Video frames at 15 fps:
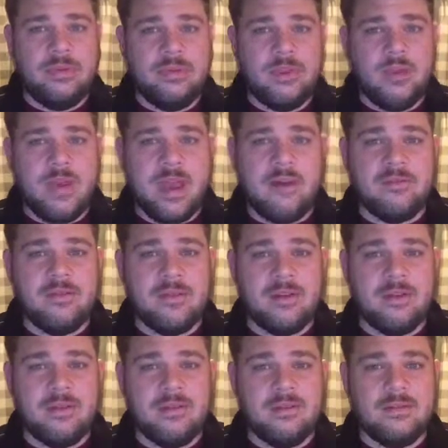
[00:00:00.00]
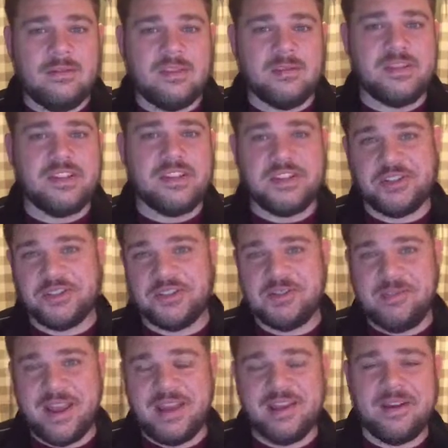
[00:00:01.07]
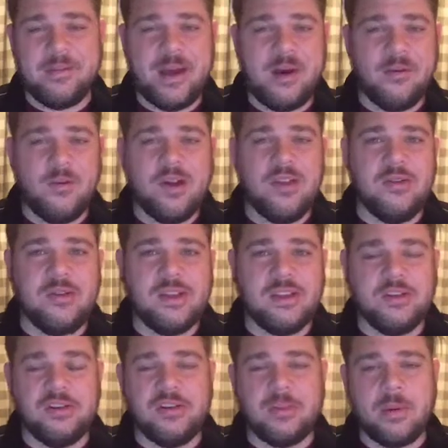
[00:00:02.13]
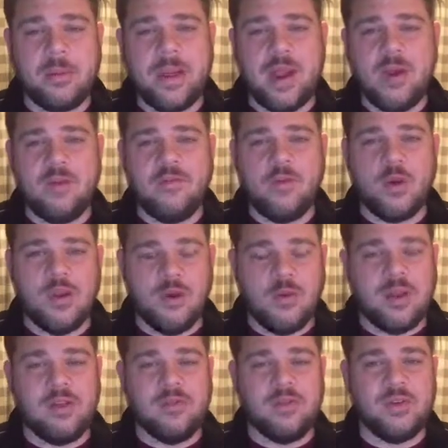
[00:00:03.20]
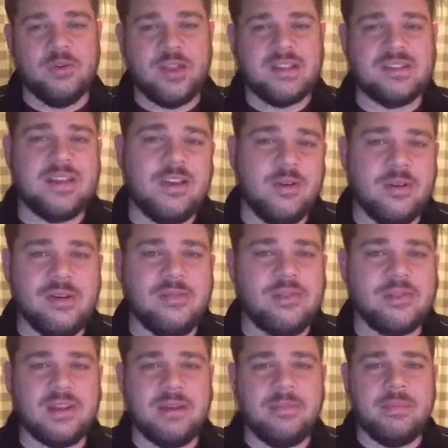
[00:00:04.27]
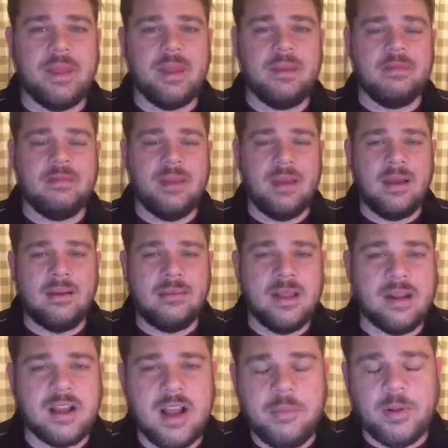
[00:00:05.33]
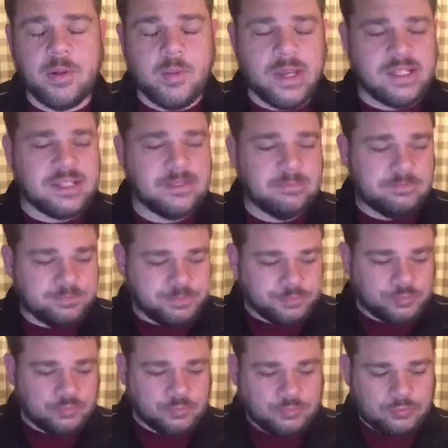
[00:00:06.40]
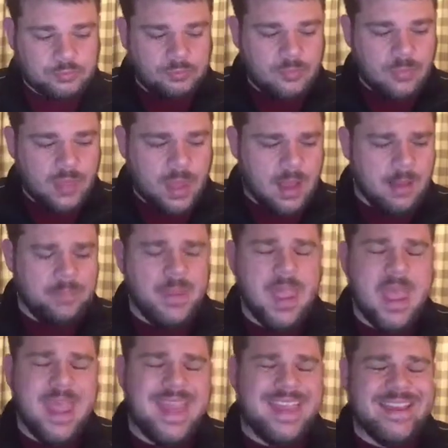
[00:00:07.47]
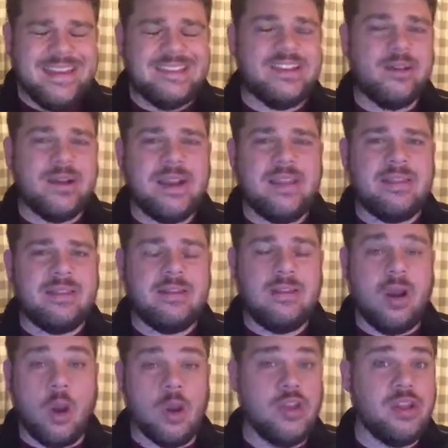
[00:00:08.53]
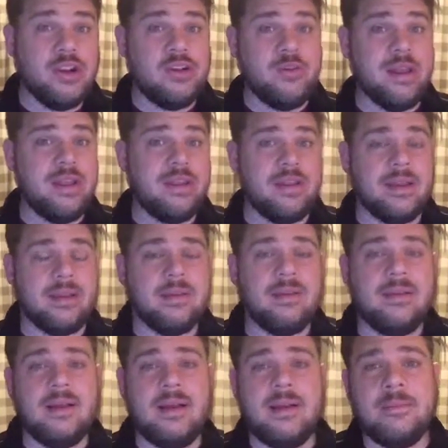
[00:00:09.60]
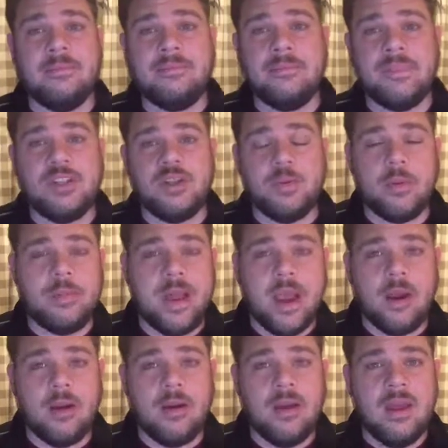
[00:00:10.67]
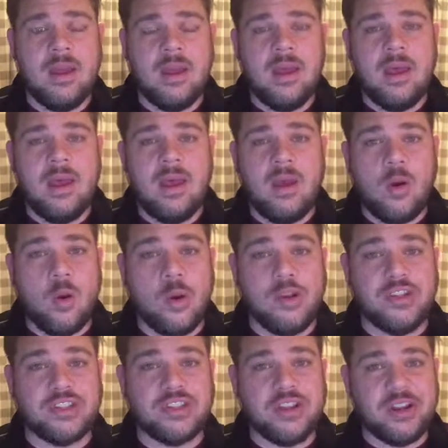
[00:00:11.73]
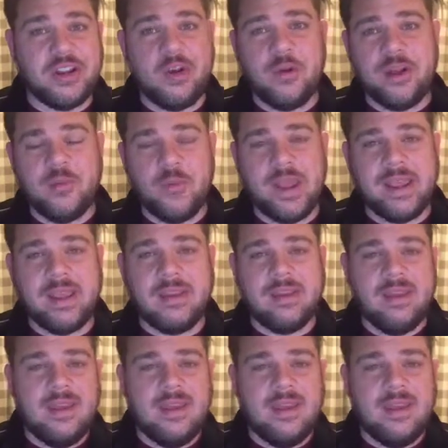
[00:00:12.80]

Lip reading: you have some decisions to make about what you can do to prepare for your interview. Let's say your interview is going to be in a couple of weeks. Are you going to do anything to prepare, or are you just going to go in and wing it?